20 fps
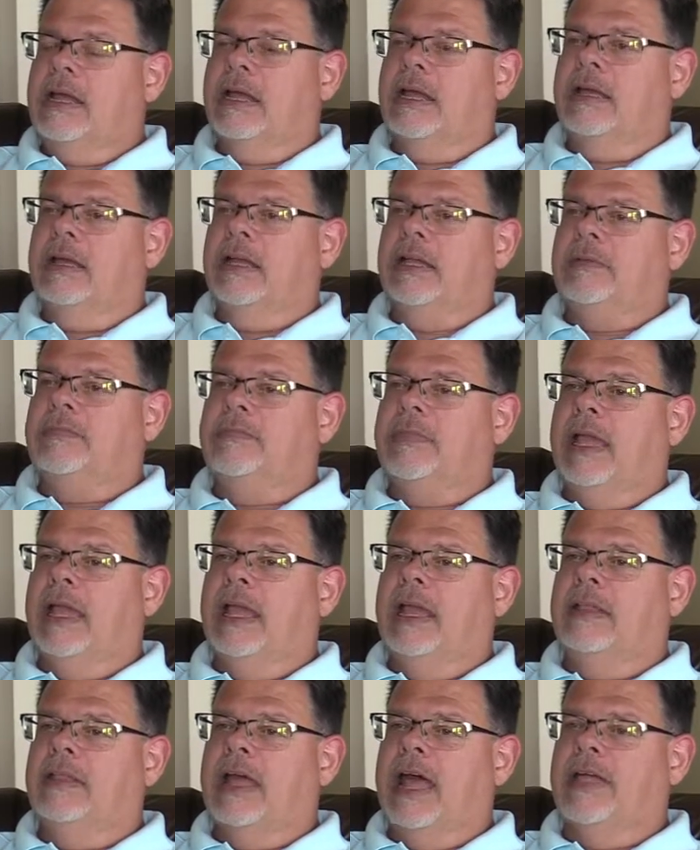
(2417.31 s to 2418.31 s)

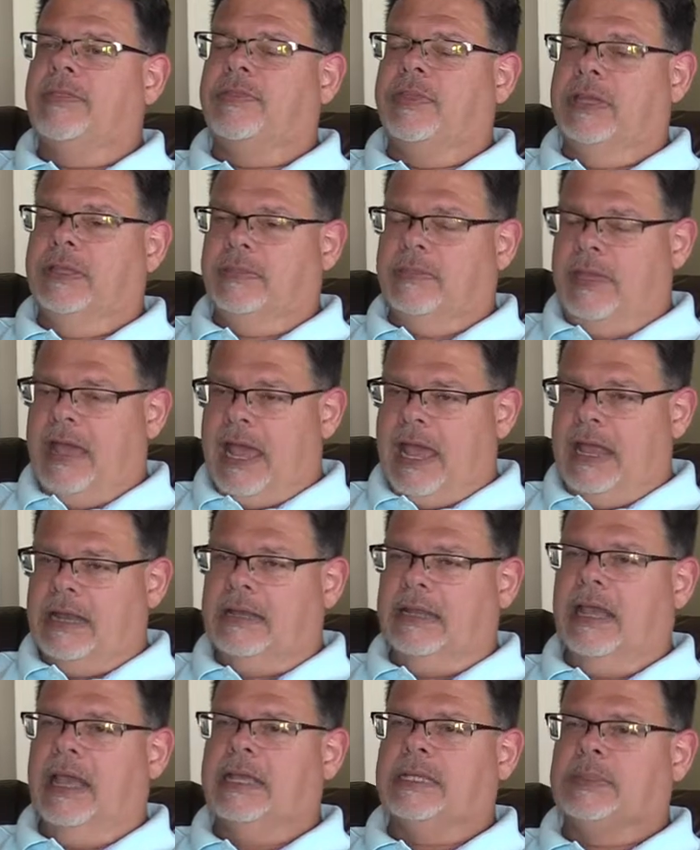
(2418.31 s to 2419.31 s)
And I think
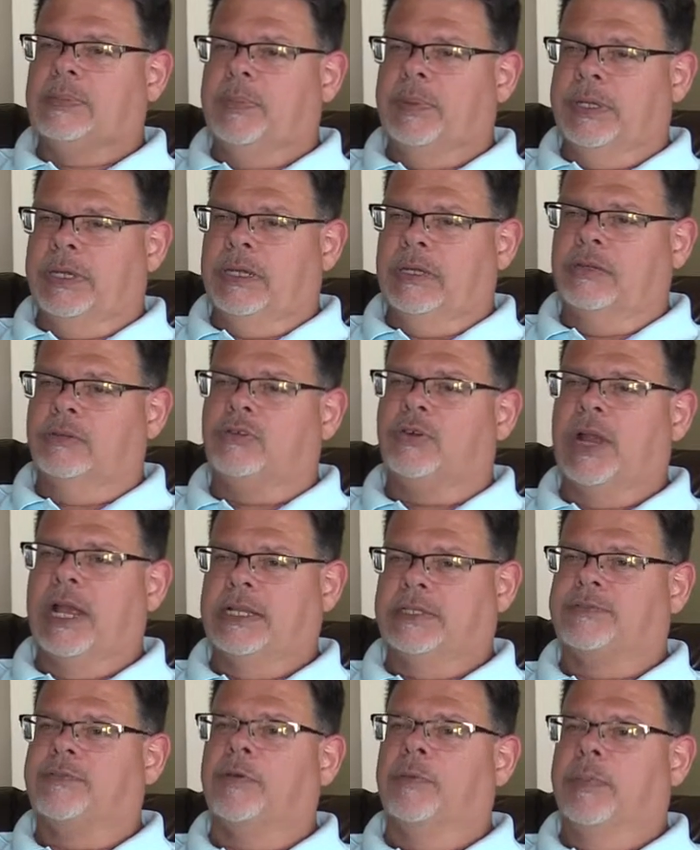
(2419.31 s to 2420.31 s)
that has been
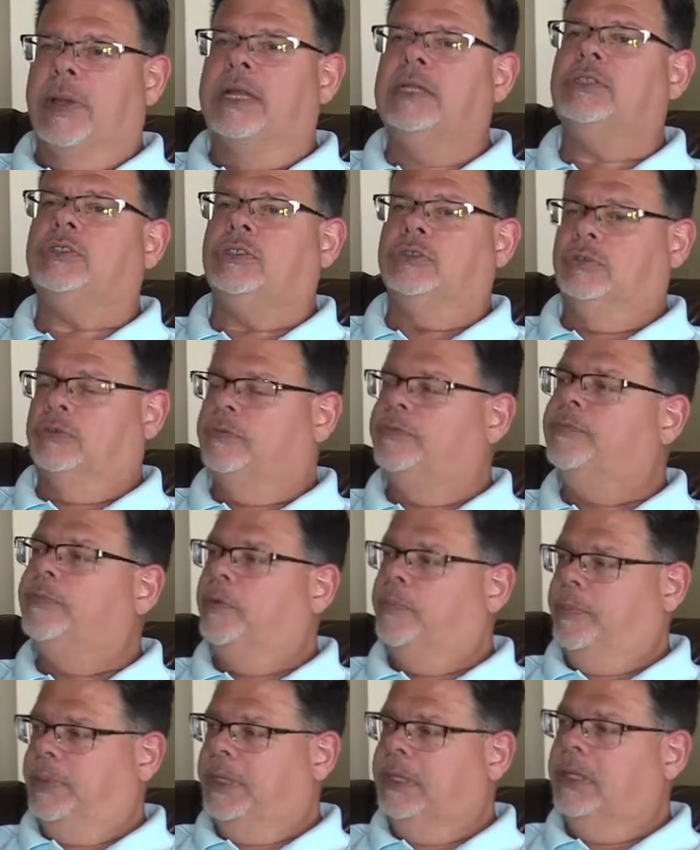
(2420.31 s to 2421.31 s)
transformational for
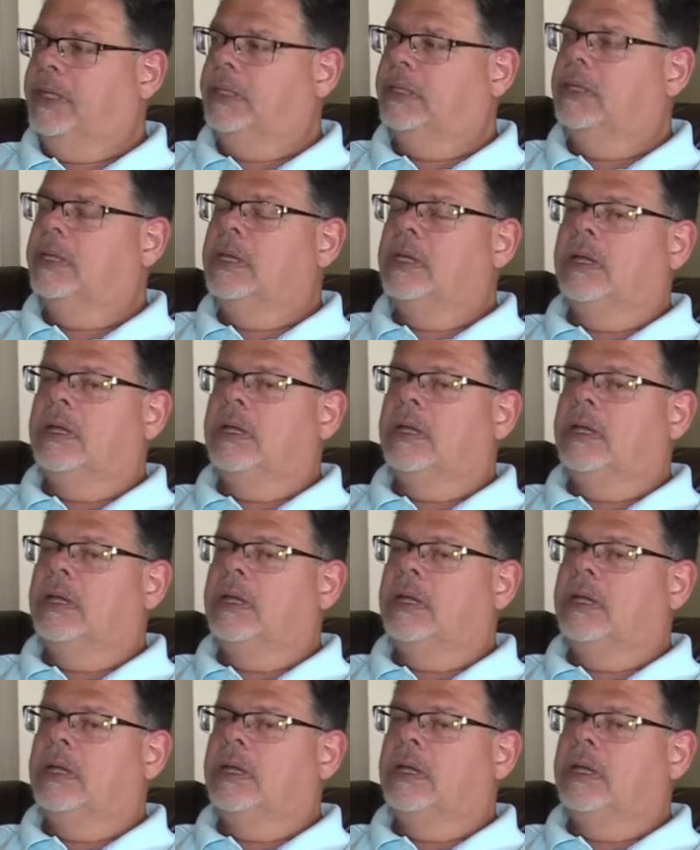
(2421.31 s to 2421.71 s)
me.